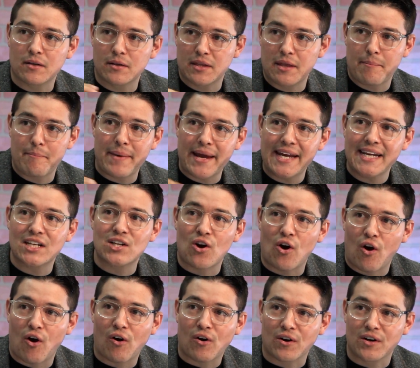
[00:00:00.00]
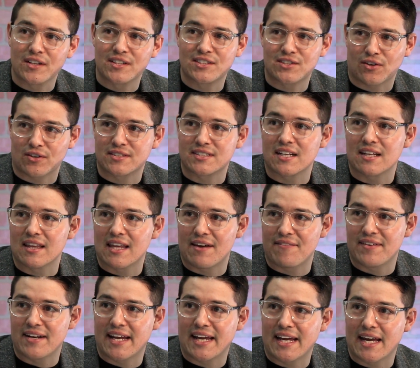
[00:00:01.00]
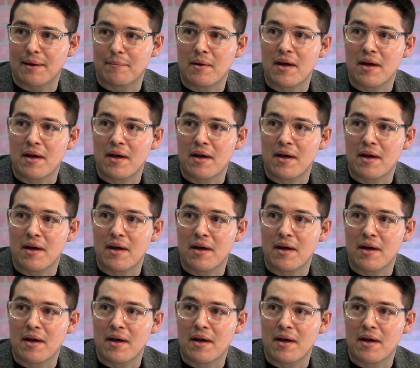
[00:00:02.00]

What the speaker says: the main card starts at 11 a.m.